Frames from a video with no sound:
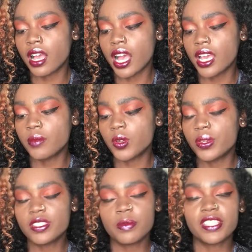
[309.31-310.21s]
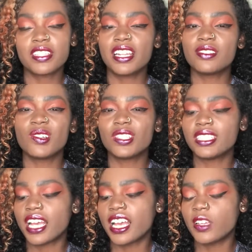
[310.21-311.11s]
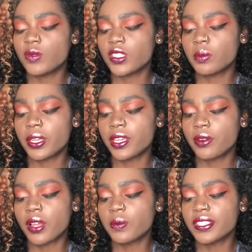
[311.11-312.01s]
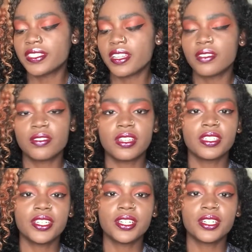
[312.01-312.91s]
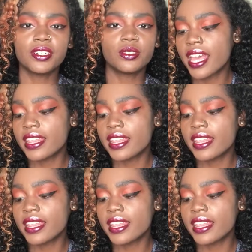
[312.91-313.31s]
I'm always in my settings all the time, just playing around with stuff on here.